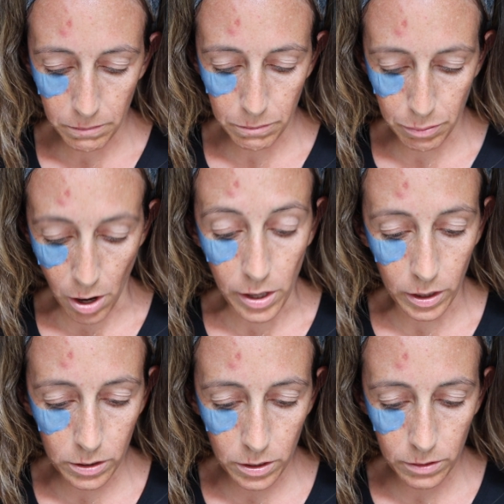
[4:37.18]

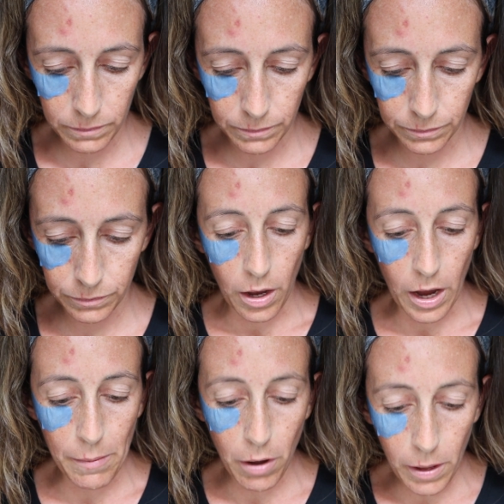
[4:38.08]
product.
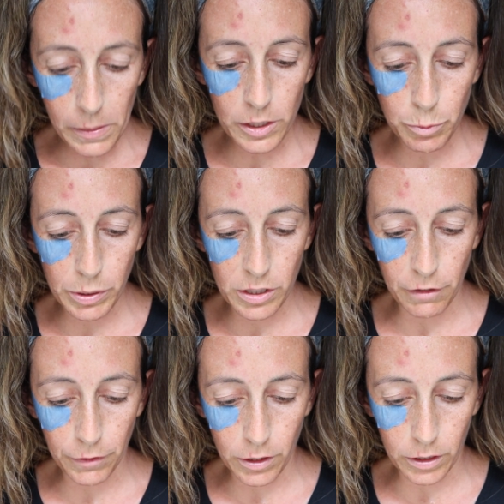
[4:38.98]
I'm on this
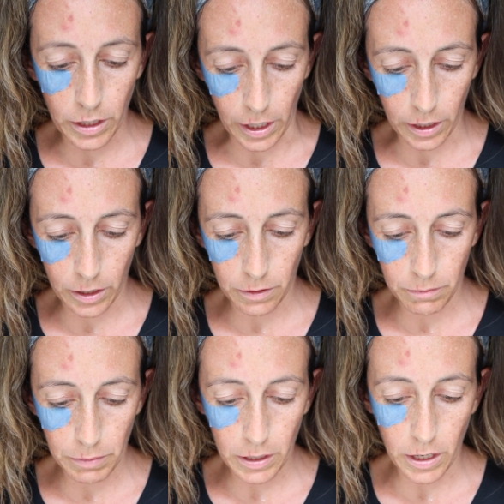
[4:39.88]
Pacifica kick
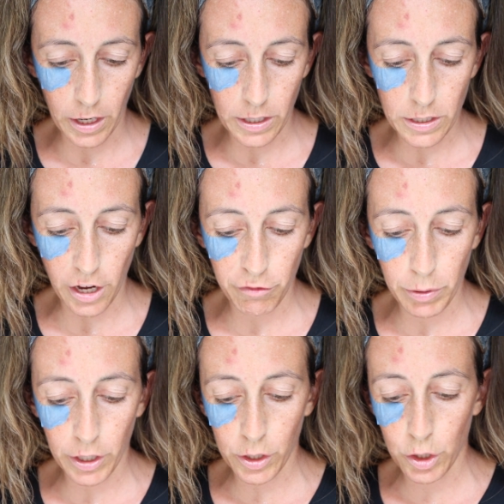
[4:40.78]
because I've
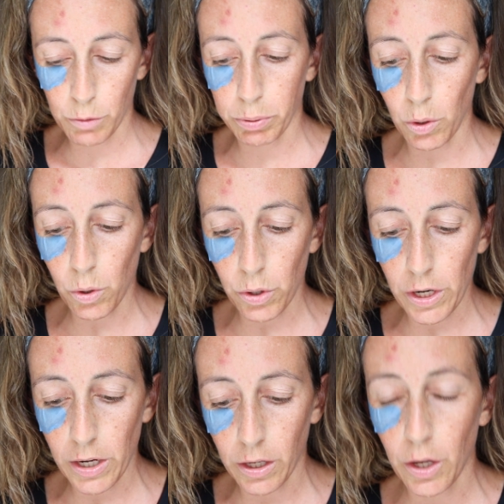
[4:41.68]
been
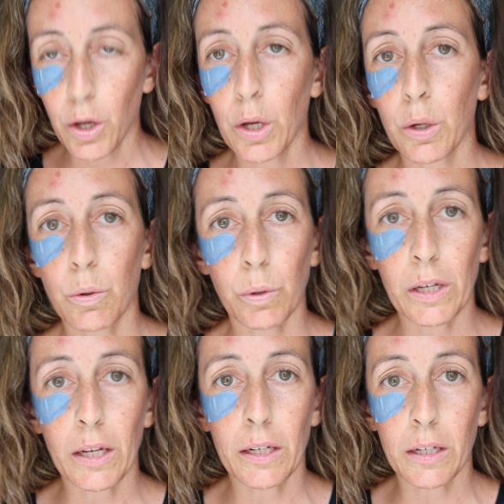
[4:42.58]
exploring
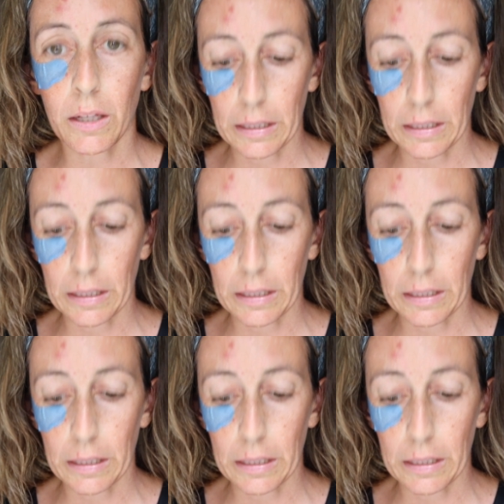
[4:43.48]
green,